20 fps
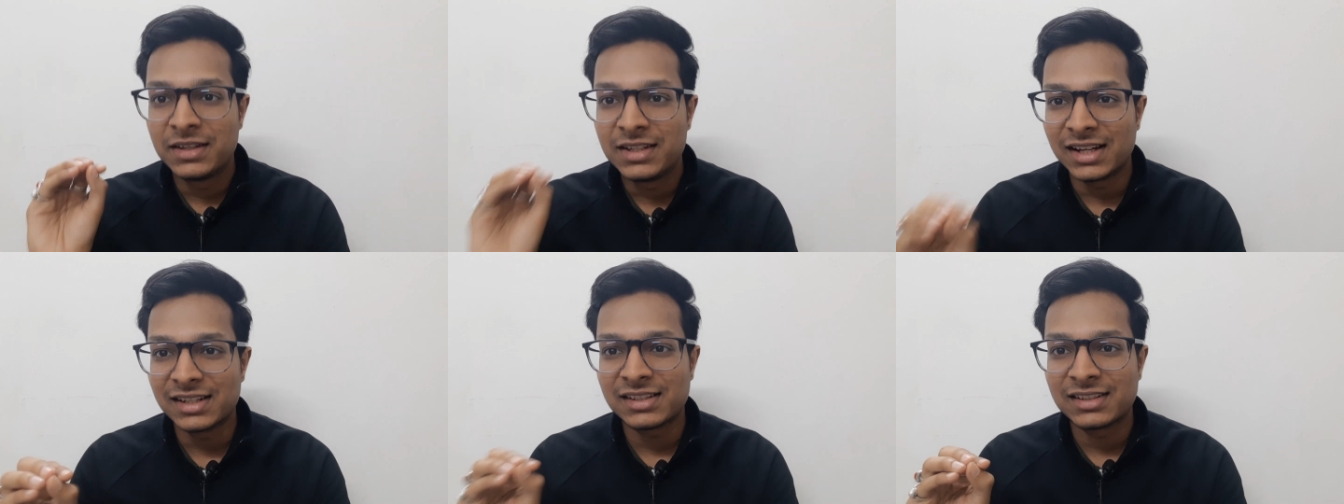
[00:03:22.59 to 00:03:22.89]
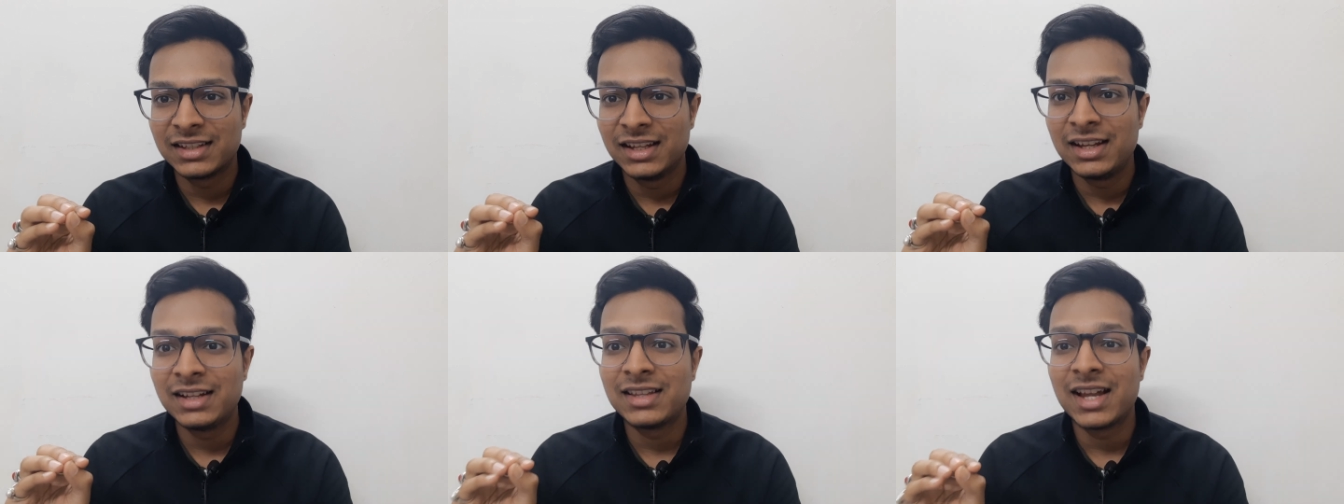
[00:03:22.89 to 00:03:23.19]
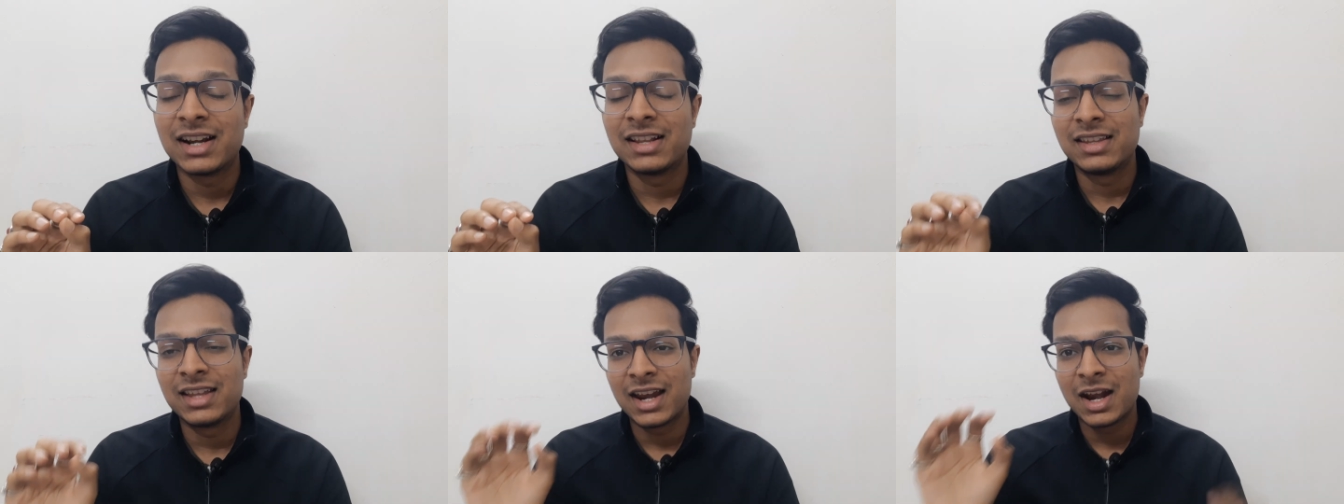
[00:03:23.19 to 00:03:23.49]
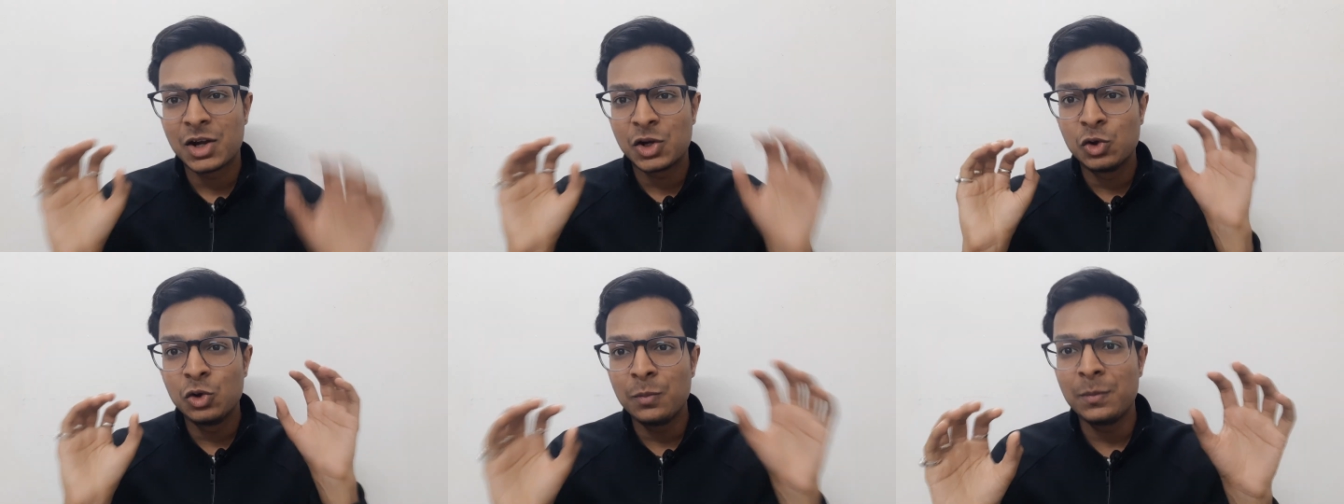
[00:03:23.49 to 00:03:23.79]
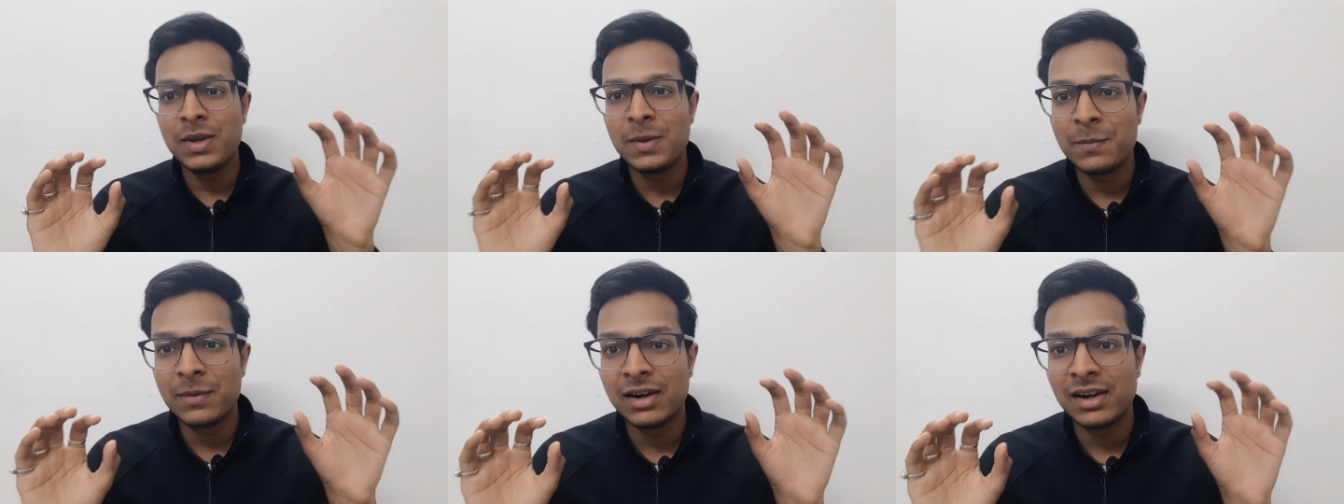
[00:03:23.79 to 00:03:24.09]
Just think that there are two
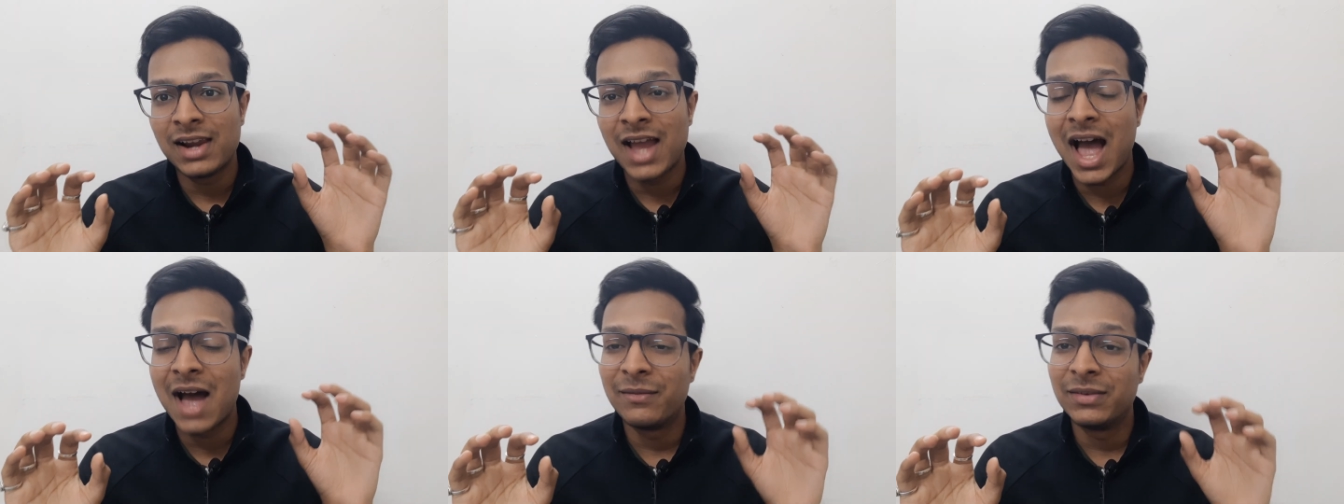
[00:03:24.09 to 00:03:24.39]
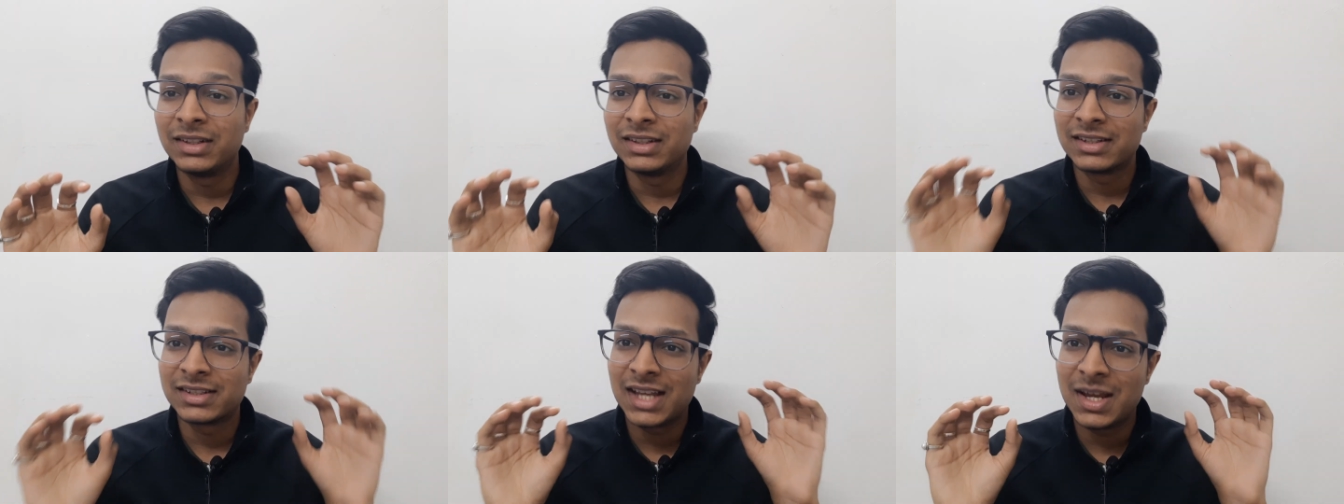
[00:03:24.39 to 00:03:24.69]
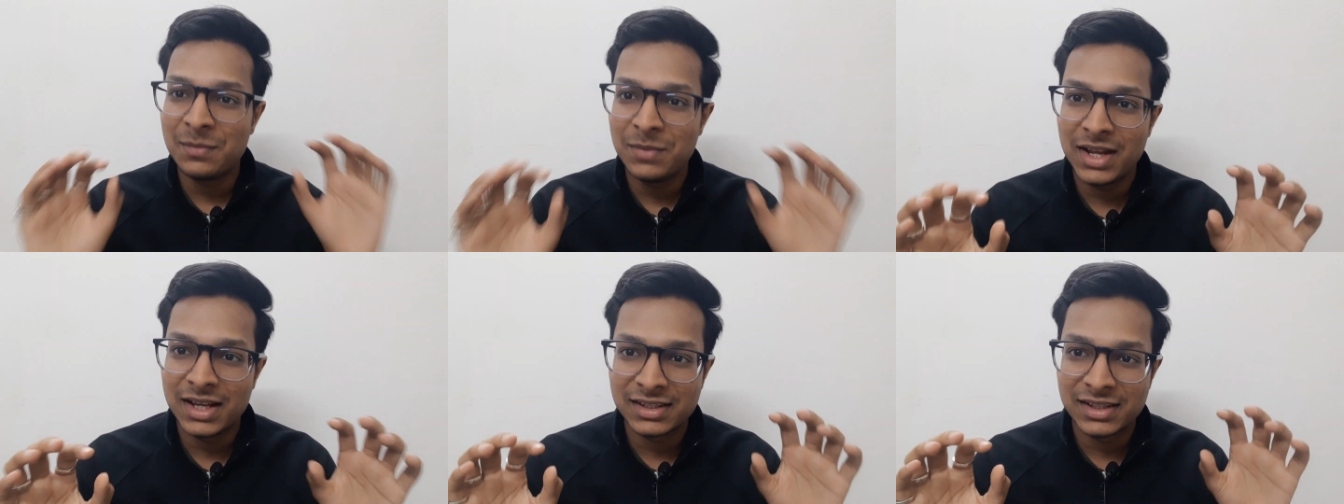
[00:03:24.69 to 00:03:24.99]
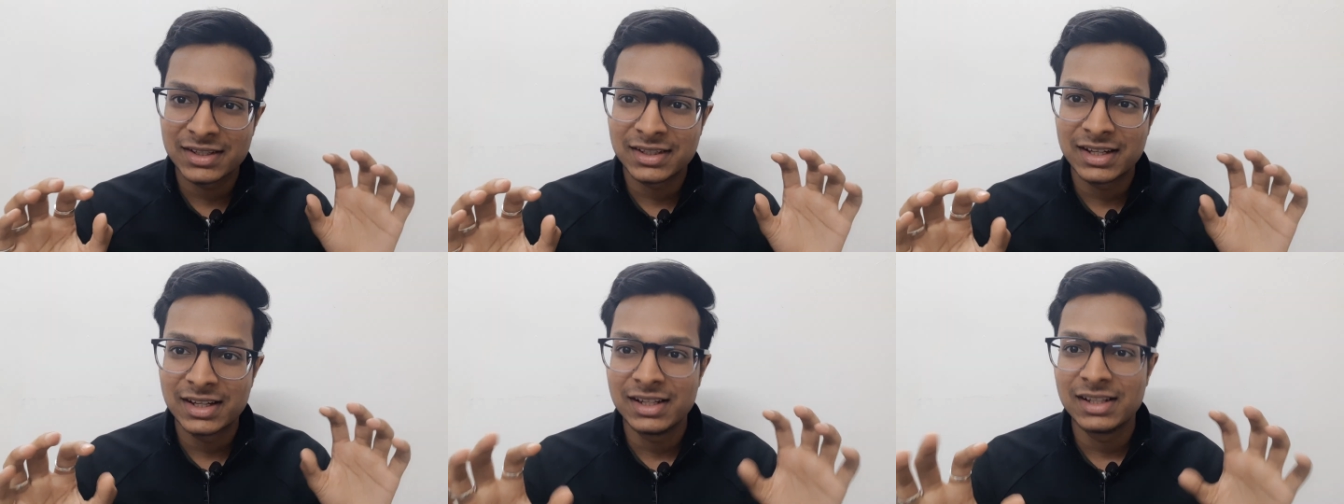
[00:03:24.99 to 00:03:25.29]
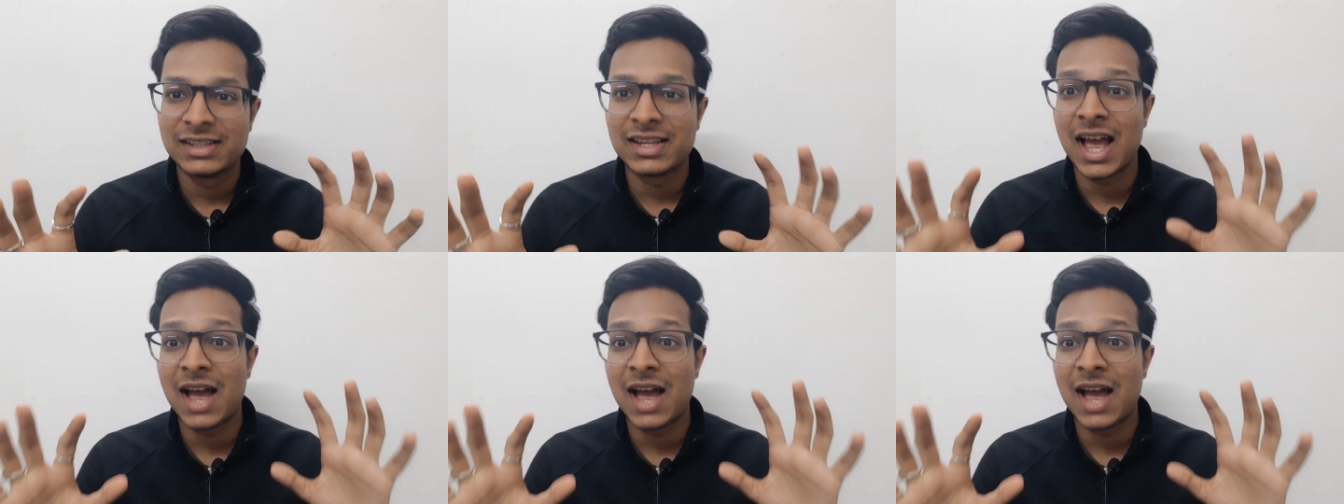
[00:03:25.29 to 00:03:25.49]
people having the same DSA skills,